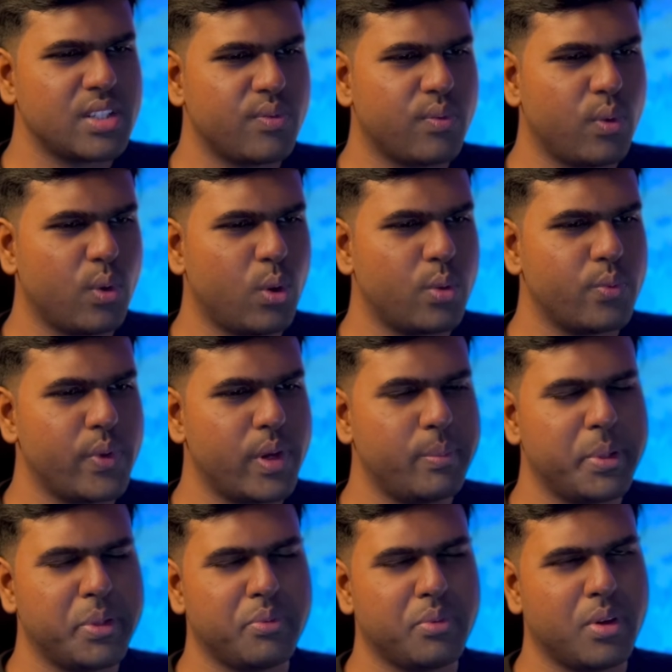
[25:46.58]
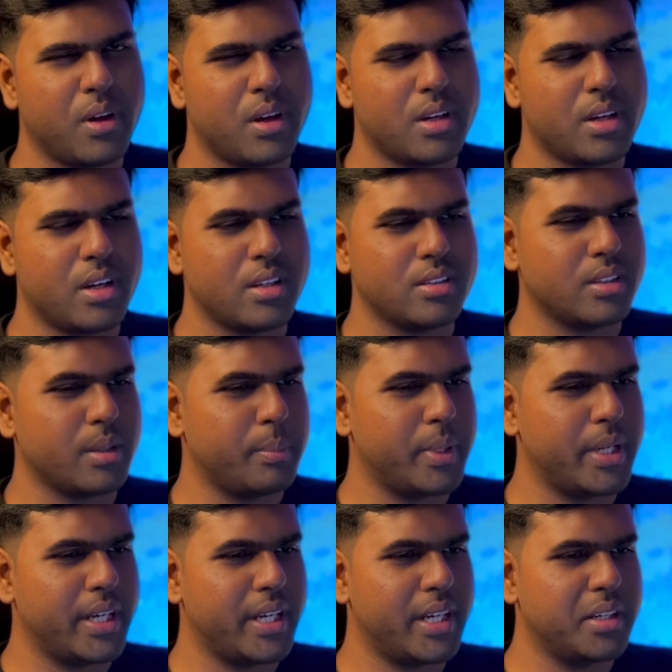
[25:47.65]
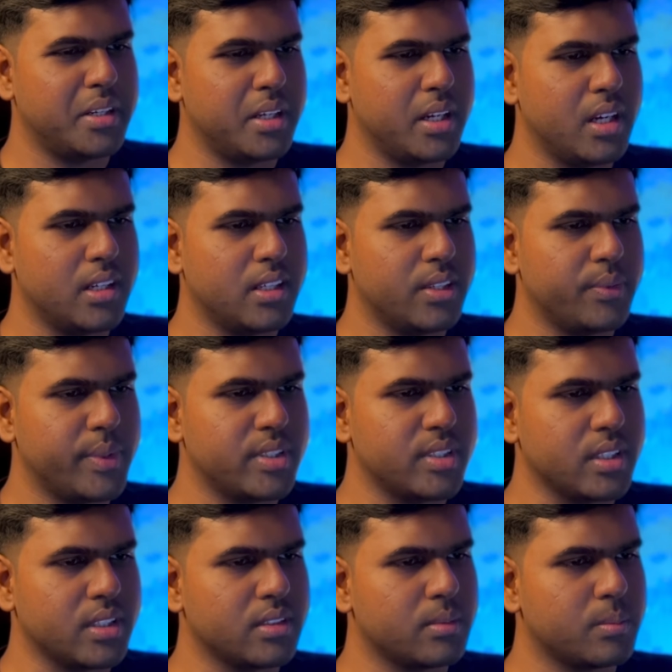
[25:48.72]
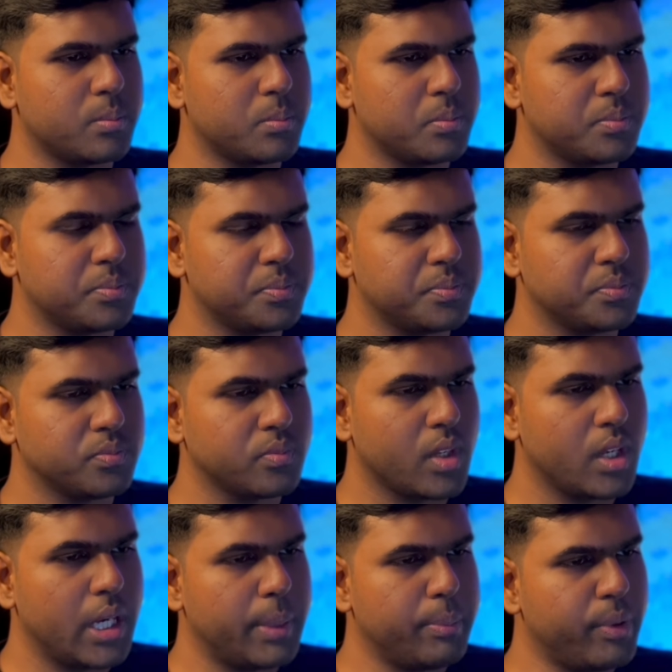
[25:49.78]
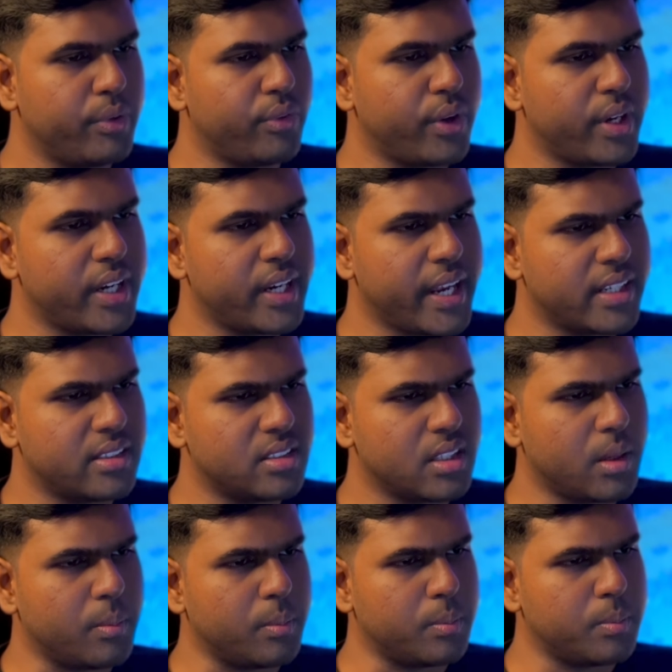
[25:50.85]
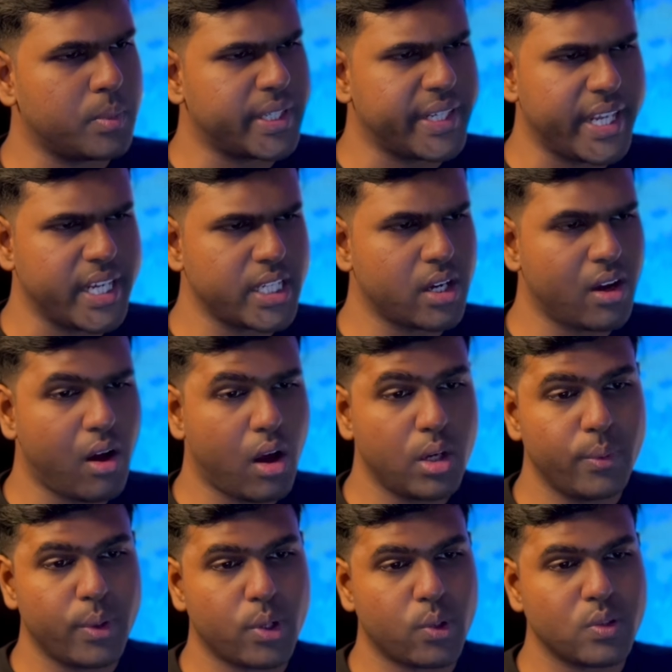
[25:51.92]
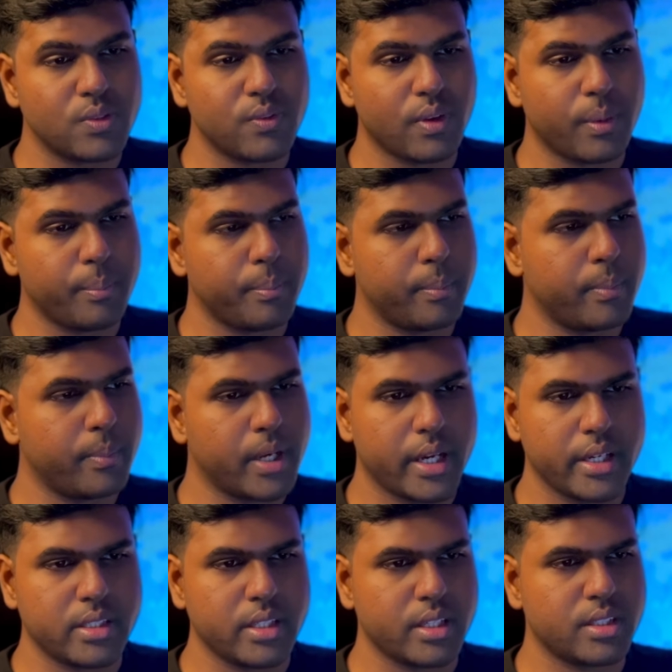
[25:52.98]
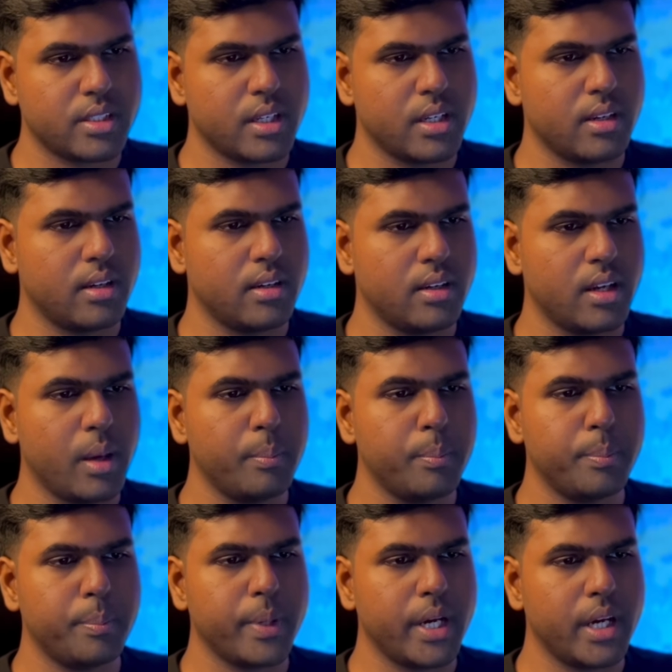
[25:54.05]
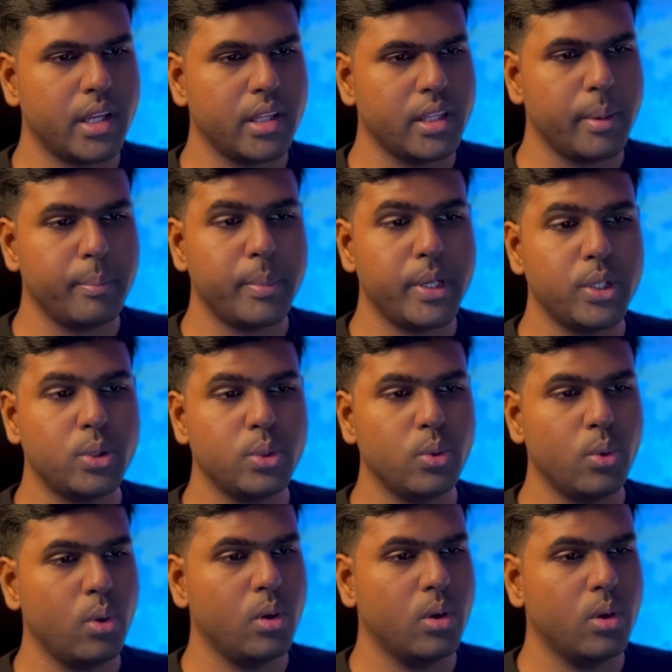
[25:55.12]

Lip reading: 4 will be for summary and revision. Before an exam, take all your notes from a section, dump them into